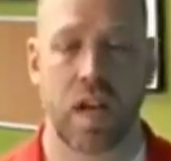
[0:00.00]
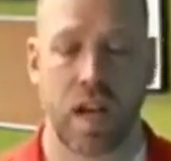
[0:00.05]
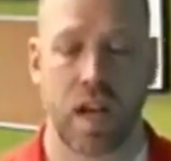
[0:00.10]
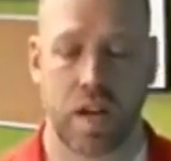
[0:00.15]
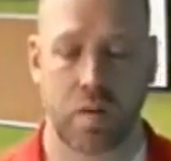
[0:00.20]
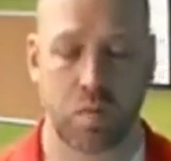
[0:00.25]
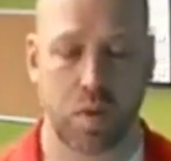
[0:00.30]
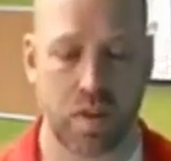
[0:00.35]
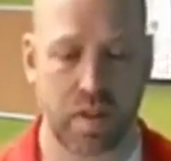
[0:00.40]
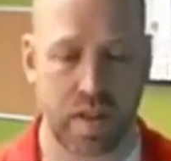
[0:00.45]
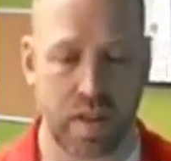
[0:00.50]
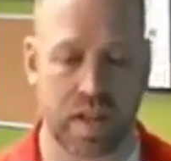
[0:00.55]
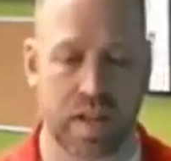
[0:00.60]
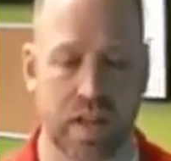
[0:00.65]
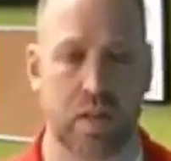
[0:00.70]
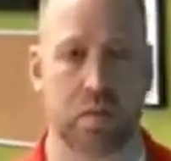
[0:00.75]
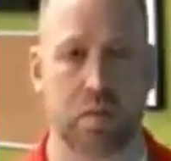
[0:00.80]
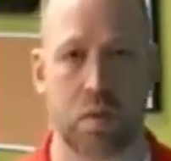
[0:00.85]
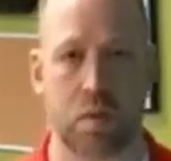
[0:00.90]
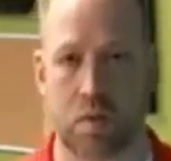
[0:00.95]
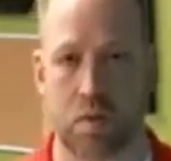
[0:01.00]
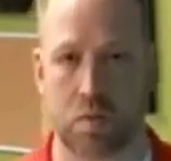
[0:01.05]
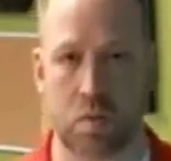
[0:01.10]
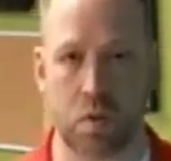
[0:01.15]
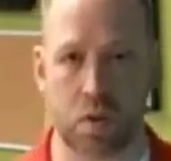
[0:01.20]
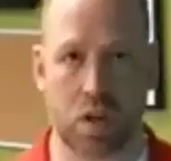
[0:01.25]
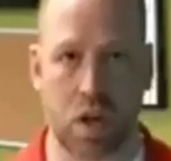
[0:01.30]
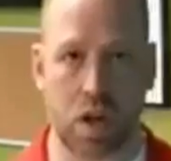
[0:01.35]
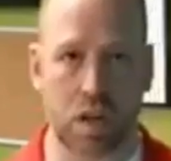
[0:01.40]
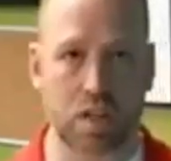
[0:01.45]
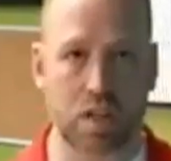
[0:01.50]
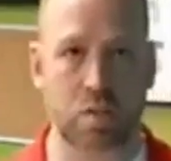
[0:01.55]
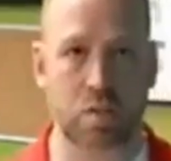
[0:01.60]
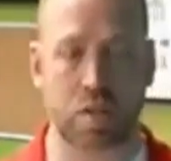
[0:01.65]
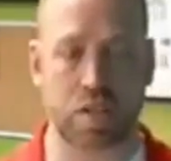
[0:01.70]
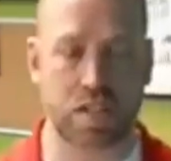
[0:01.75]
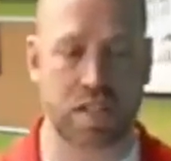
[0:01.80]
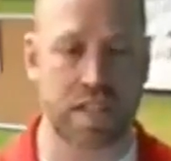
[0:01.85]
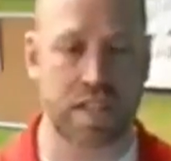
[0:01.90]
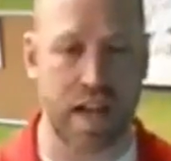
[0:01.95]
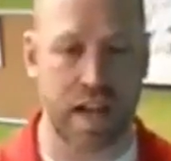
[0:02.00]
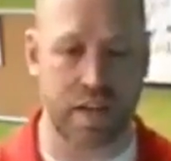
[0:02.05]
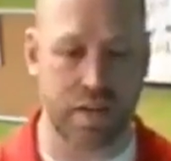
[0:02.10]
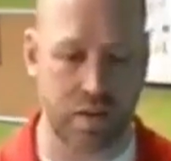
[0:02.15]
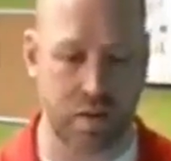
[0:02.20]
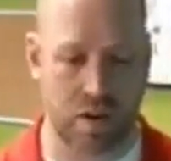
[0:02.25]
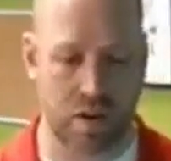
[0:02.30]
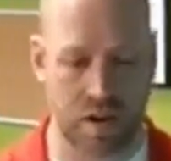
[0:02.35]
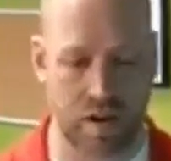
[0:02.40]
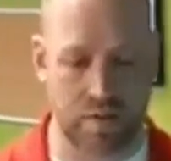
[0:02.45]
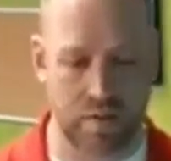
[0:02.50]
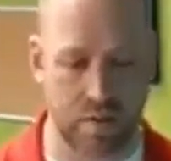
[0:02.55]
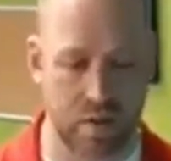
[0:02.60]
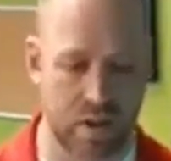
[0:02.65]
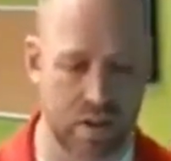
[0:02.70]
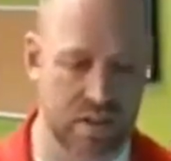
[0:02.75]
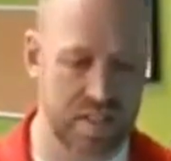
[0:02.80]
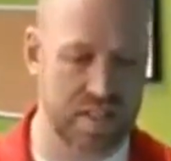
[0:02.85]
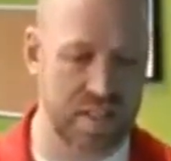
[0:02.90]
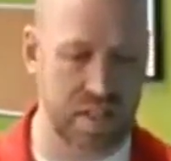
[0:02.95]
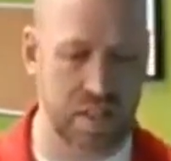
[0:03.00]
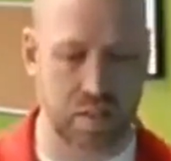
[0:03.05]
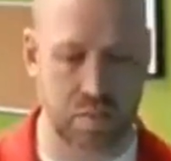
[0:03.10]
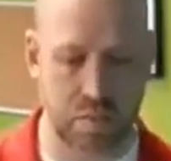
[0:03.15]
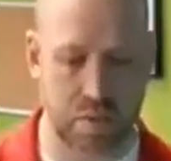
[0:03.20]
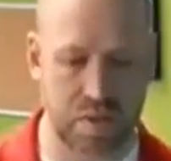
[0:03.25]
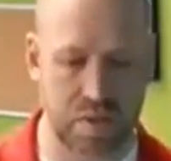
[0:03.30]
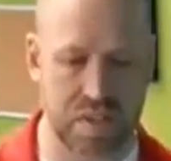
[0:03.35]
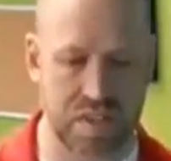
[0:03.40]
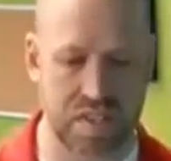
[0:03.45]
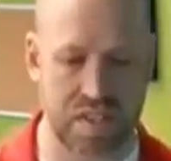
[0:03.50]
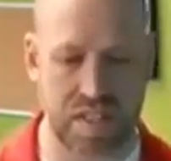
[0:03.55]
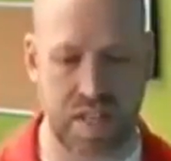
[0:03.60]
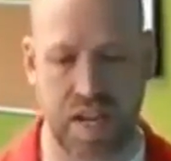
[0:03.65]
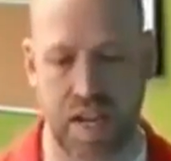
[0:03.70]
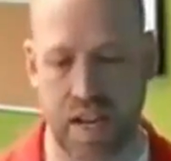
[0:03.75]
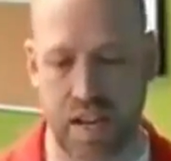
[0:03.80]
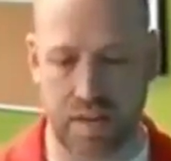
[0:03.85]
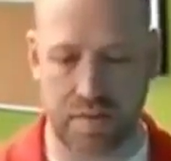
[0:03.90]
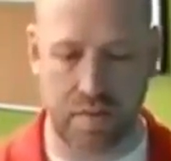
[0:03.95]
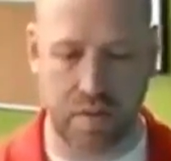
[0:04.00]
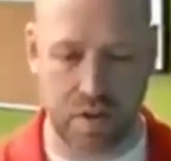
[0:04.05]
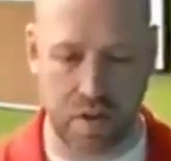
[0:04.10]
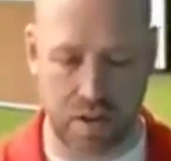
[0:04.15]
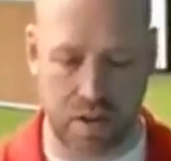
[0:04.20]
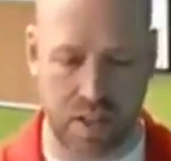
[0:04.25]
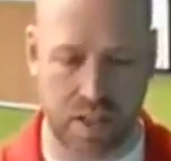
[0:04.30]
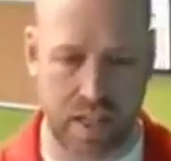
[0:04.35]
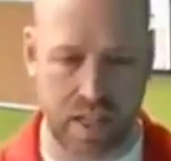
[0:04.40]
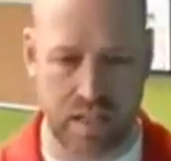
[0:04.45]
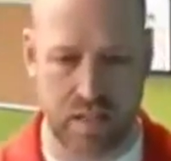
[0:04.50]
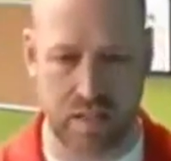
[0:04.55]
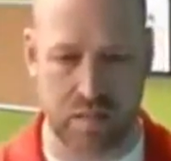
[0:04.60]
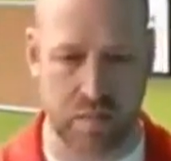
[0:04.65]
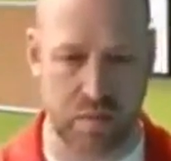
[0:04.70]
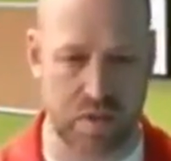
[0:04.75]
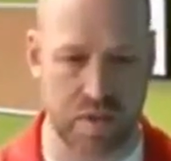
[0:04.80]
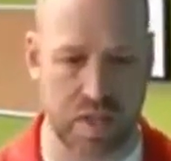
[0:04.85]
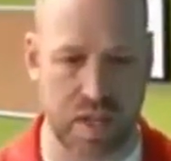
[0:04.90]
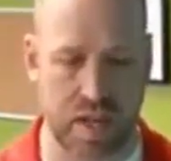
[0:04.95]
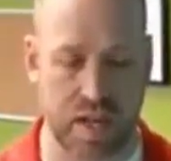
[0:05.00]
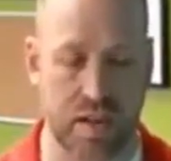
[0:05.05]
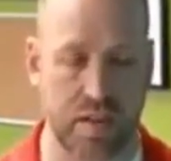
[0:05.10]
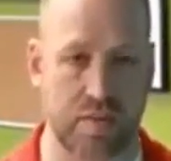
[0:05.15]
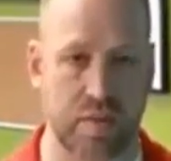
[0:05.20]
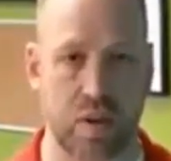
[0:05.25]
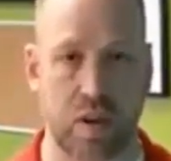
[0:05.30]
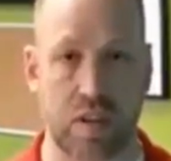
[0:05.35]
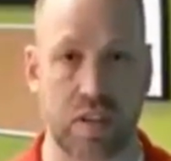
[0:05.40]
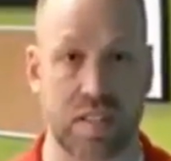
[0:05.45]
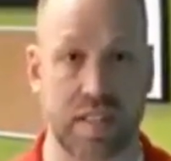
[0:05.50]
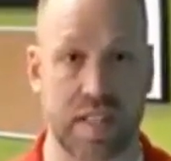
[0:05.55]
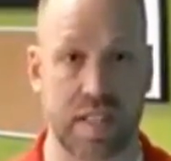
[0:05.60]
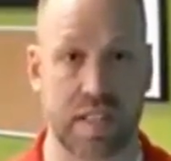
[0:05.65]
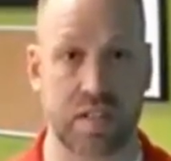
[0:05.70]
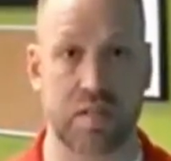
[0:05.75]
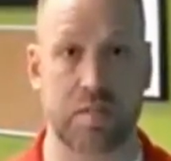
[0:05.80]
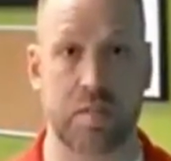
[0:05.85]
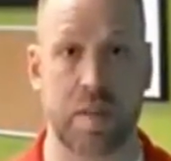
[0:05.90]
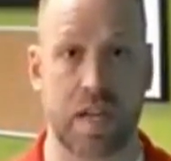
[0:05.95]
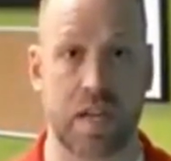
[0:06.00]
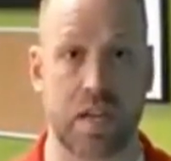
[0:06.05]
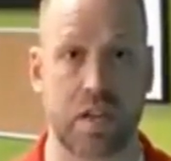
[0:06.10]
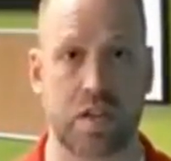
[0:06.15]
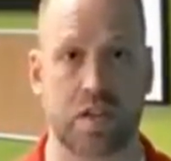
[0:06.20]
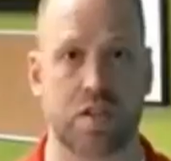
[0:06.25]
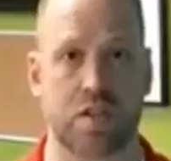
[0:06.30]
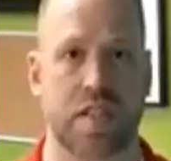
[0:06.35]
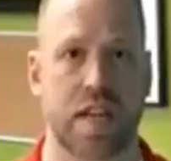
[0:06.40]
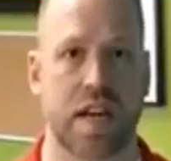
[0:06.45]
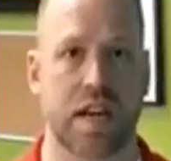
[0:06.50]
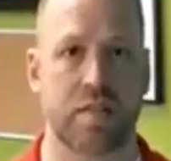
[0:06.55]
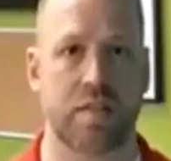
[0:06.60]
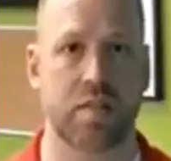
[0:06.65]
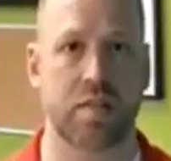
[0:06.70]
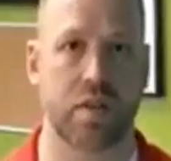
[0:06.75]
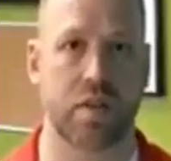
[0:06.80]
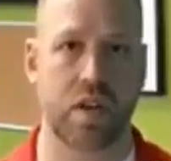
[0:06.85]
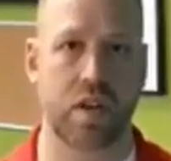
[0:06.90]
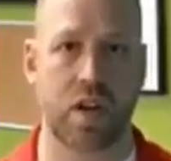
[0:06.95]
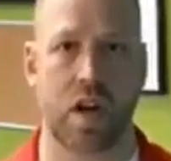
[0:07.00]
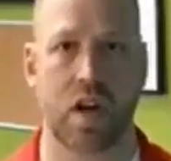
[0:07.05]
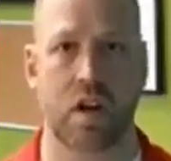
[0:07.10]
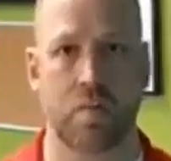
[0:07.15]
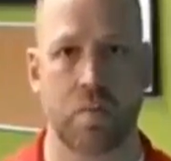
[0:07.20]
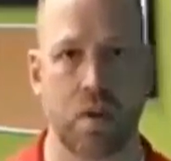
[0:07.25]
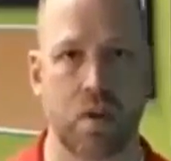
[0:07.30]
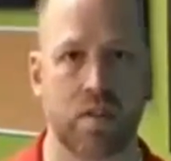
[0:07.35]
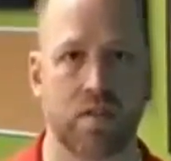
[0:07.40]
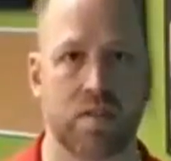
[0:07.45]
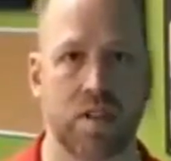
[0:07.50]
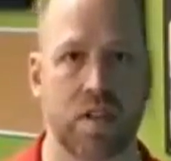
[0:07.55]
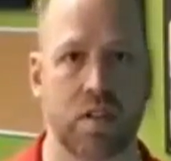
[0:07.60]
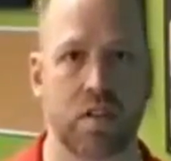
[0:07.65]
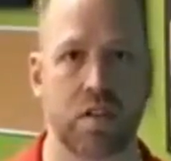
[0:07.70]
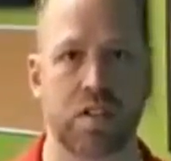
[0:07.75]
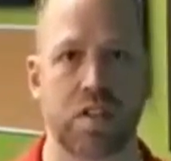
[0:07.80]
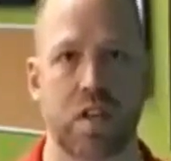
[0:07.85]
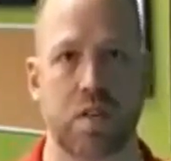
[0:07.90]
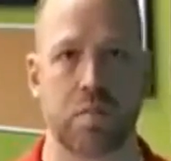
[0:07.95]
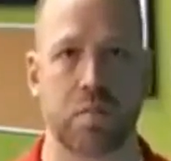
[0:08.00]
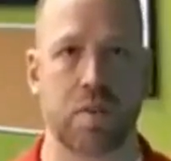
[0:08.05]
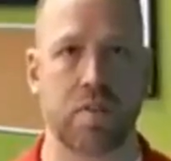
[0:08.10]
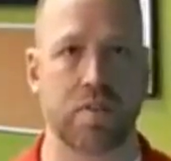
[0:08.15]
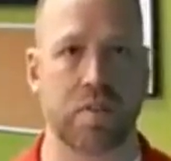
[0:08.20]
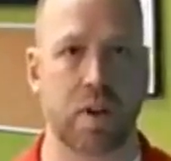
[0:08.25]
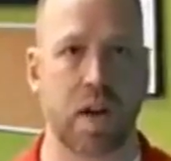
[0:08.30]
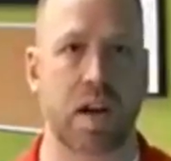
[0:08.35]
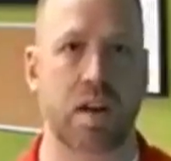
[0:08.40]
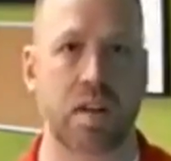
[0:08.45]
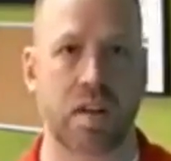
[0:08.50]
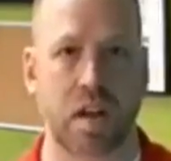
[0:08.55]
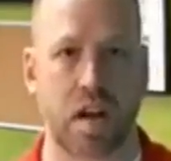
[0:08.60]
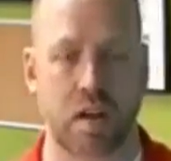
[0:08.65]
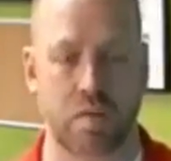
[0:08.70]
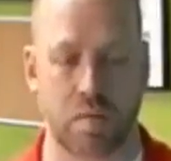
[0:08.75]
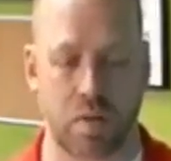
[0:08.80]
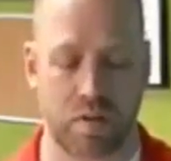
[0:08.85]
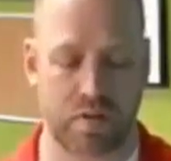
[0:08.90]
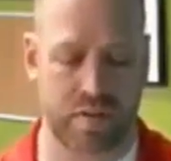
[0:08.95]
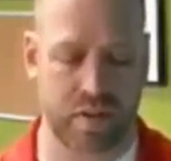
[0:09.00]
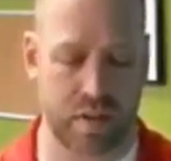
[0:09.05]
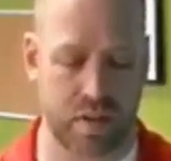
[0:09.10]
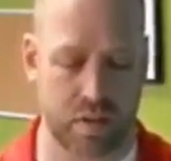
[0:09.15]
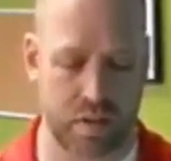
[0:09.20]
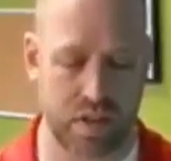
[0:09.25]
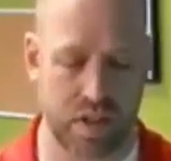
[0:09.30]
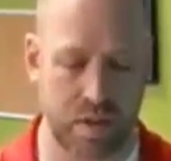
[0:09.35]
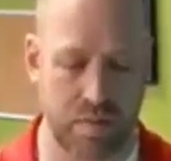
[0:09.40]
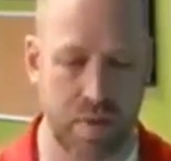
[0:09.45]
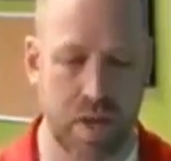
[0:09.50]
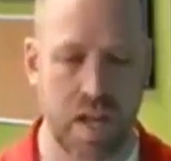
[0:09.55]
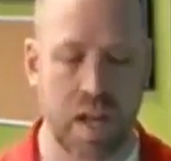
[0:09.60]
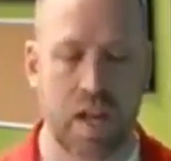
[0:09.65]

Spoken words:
And one thing, regardless of which side you're on, if you're on the salesperson side, if you're on the customer side, if you're on the sales manager side, if you're in an automotive dealership, or if you're out of the automotive dealership,